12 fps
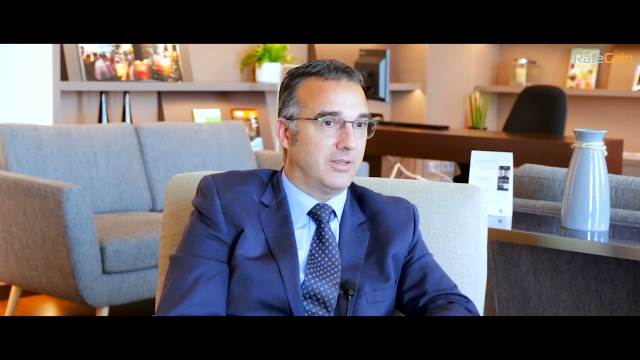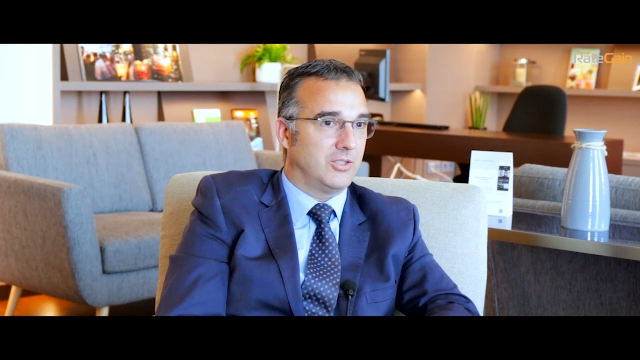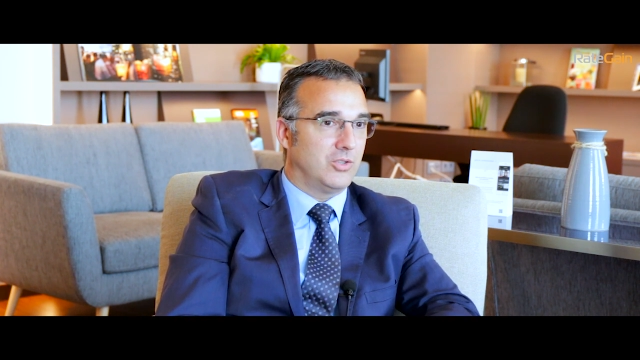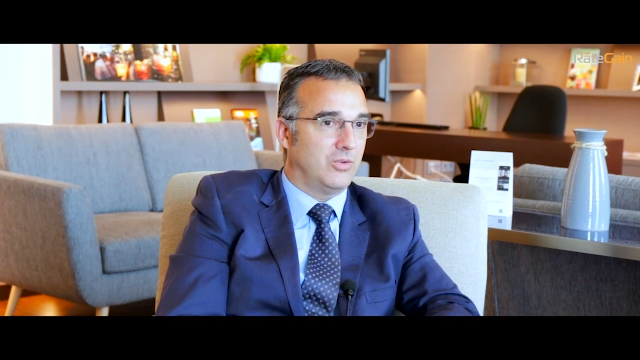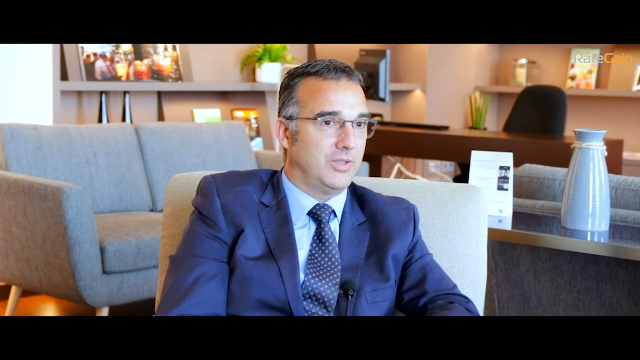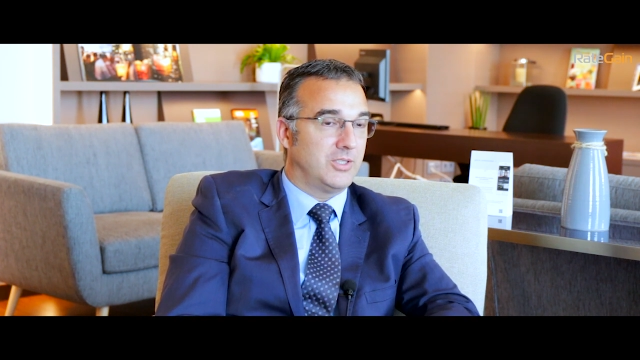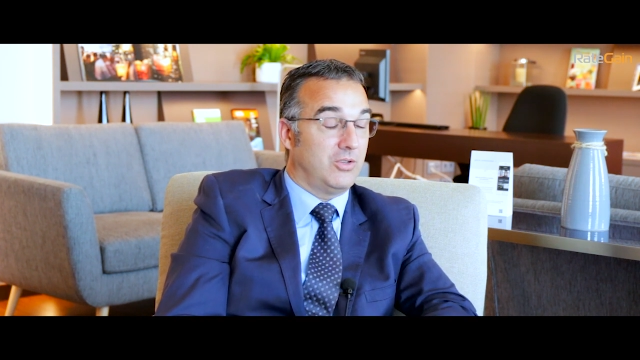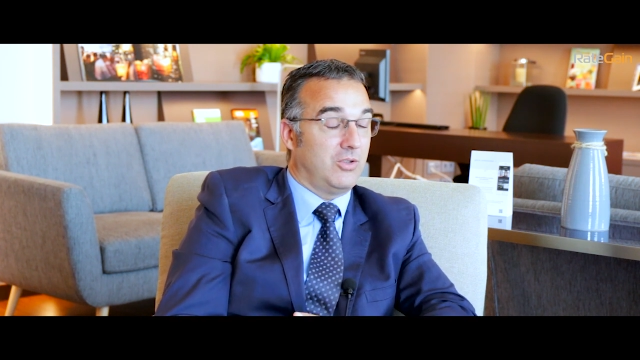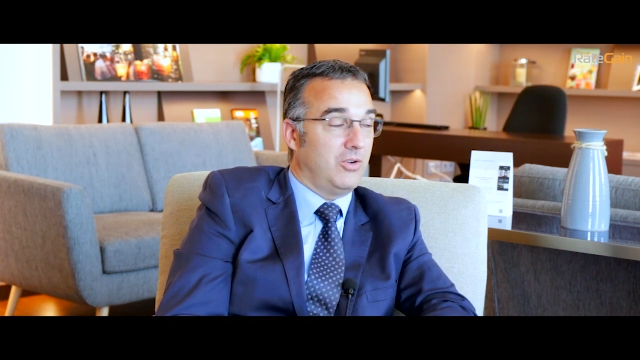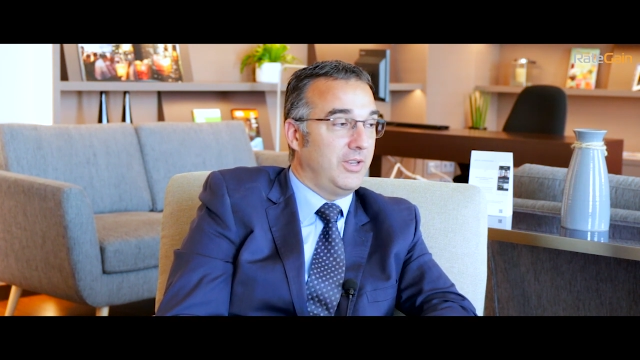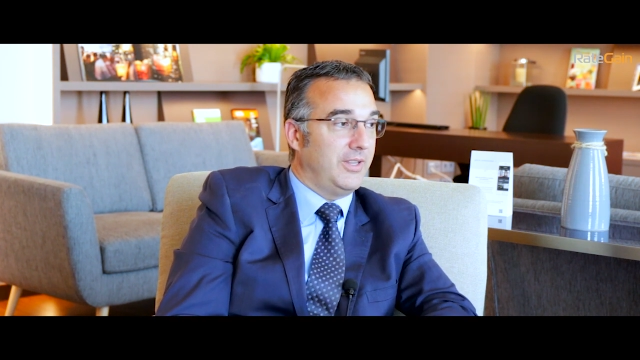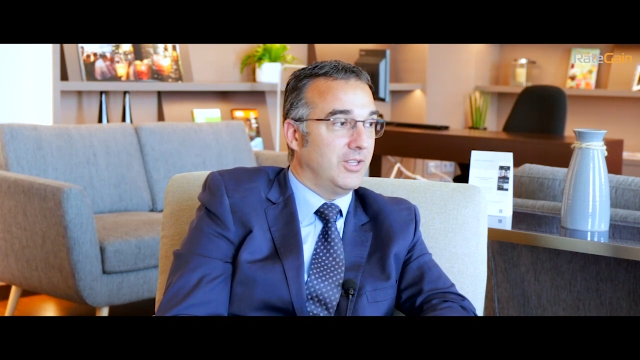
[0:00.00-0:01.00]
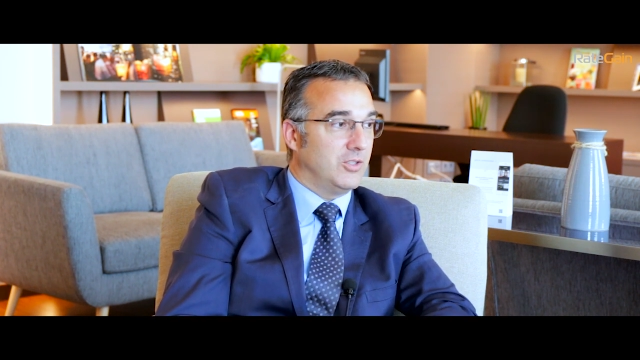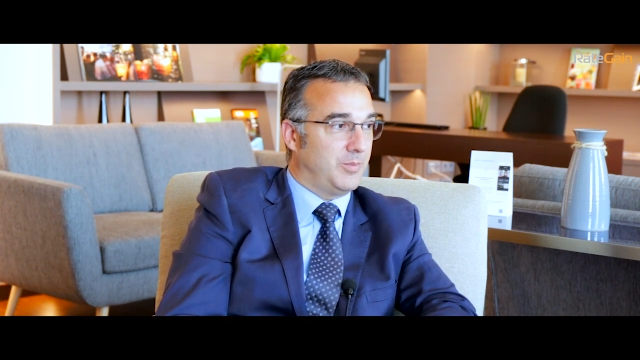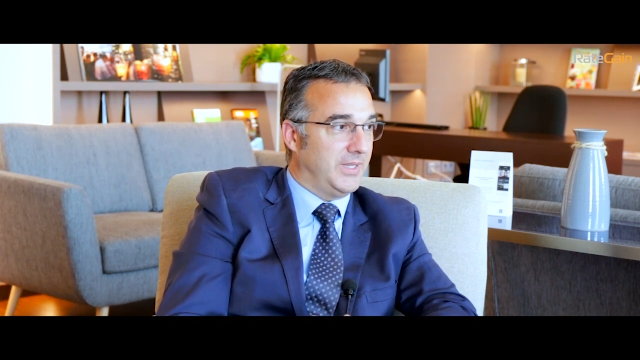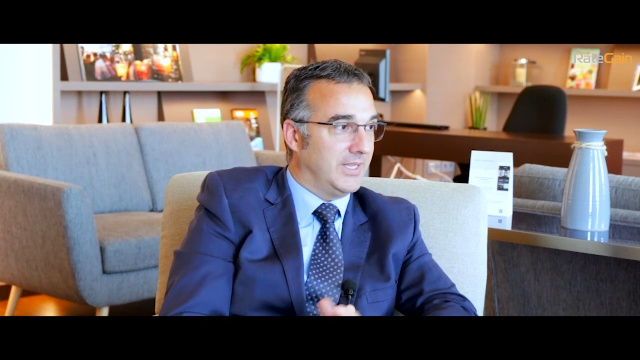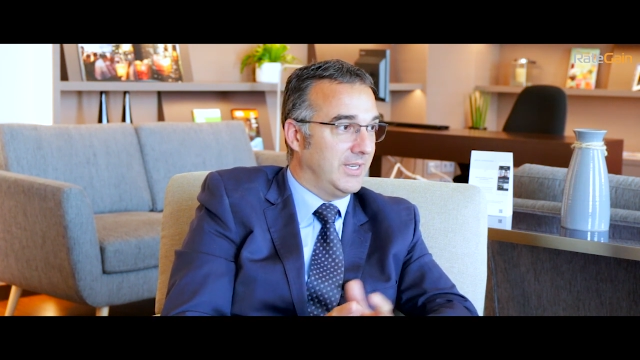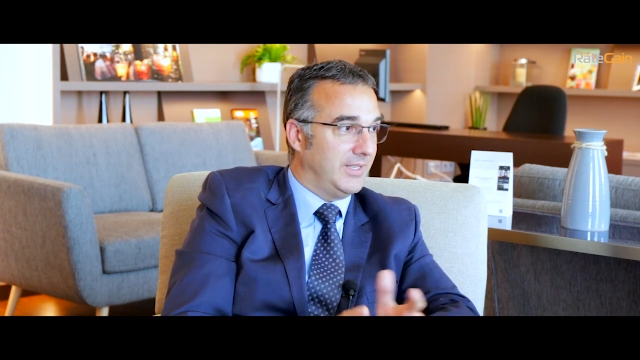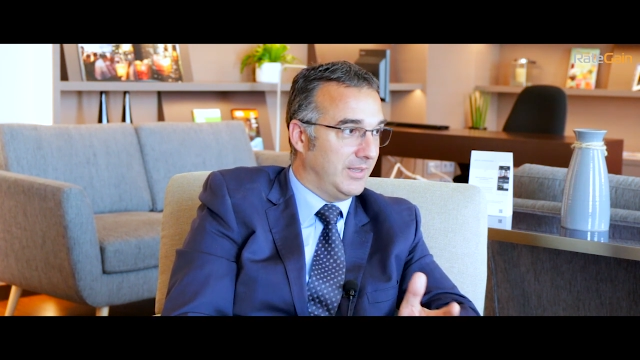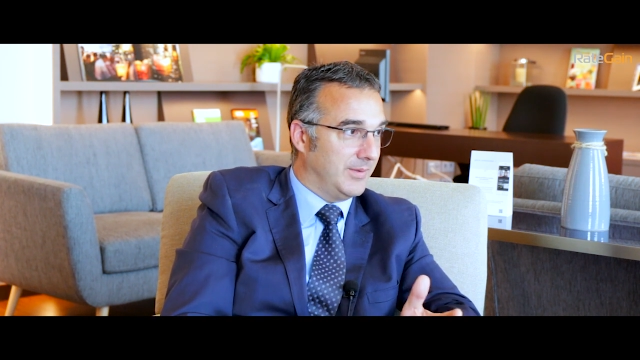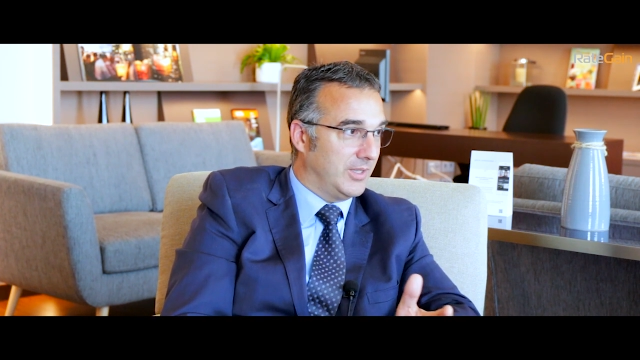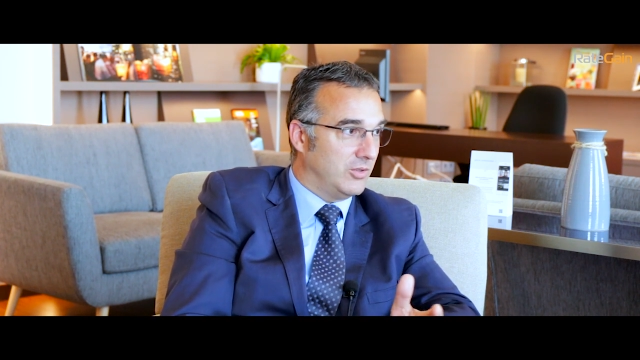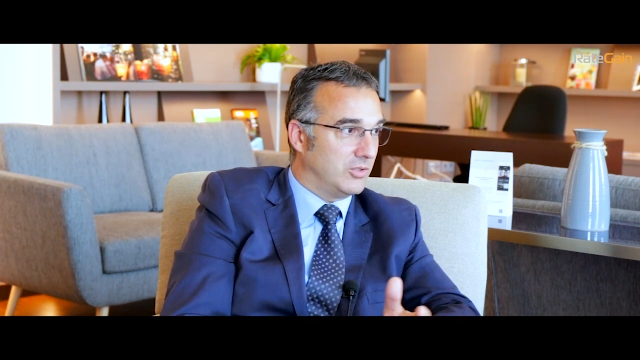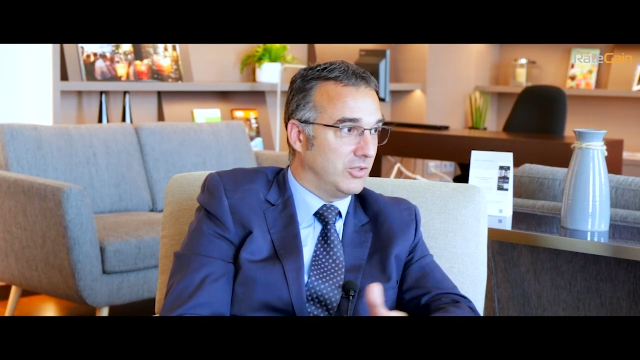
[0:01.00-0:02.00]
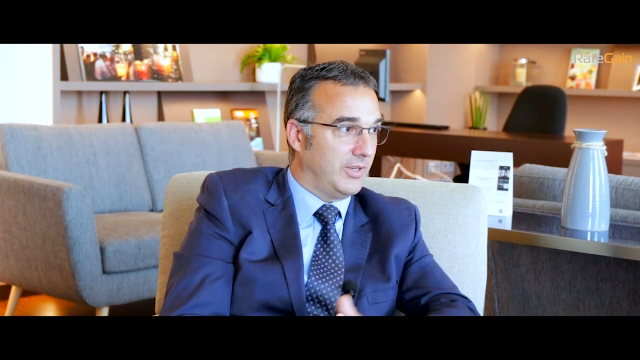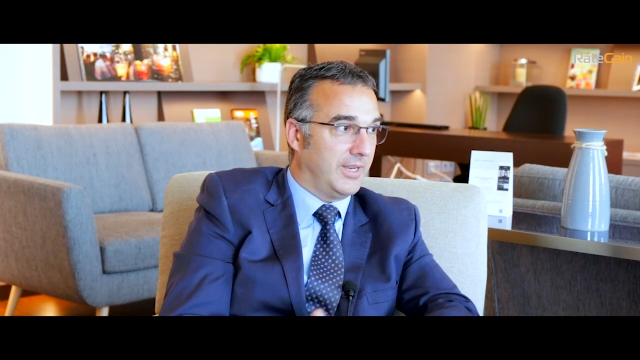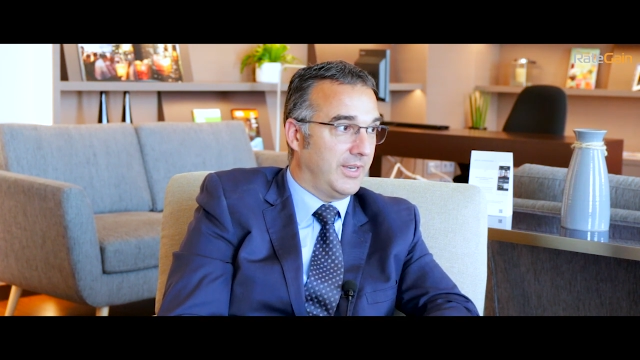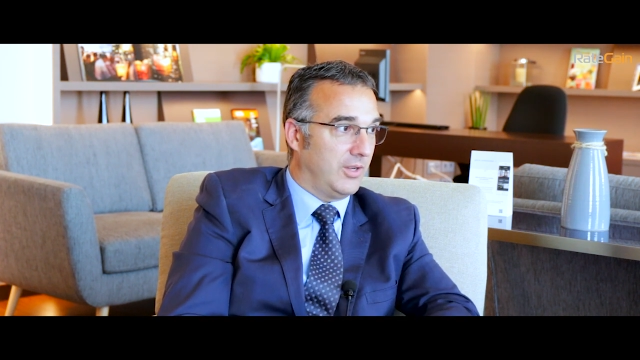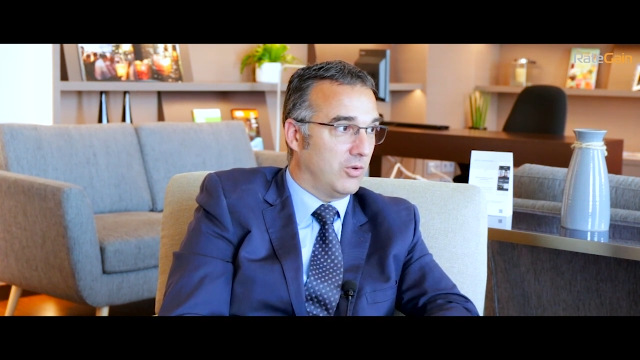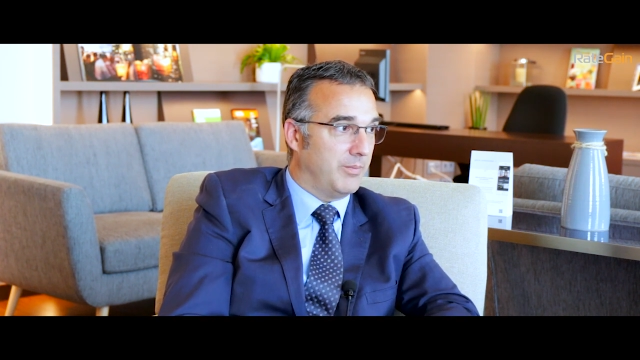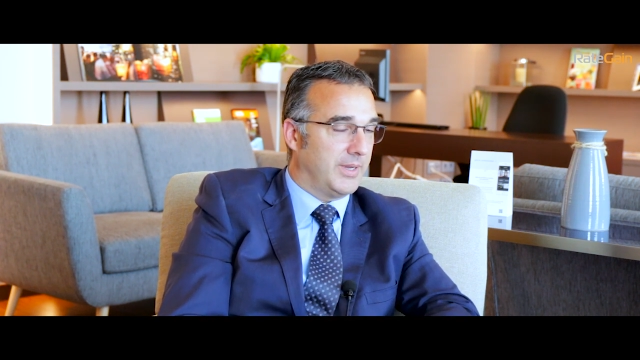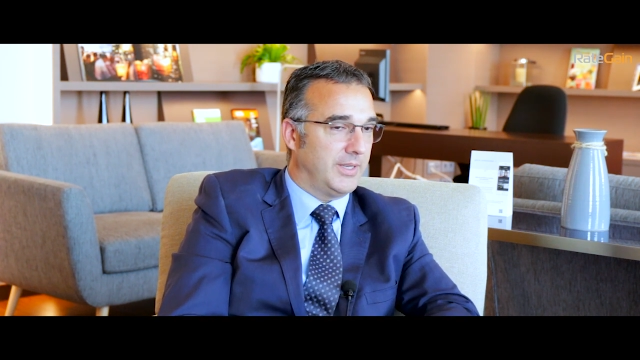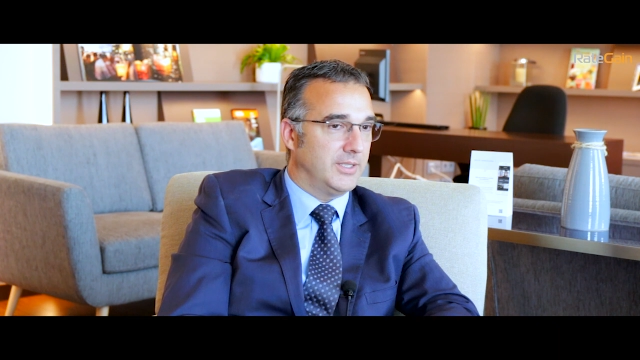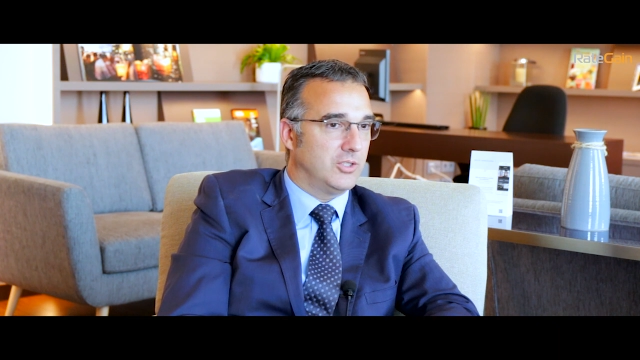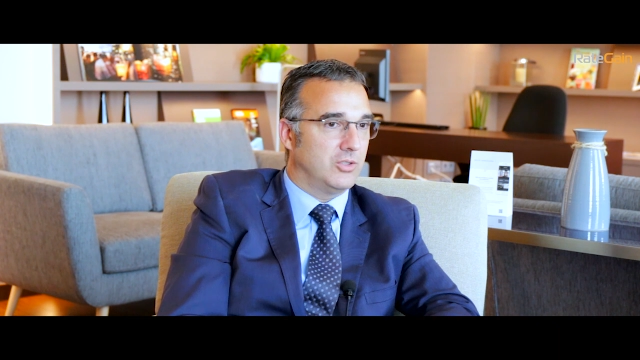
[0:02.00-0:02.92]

So it's not only in the hospitality, but also in any company.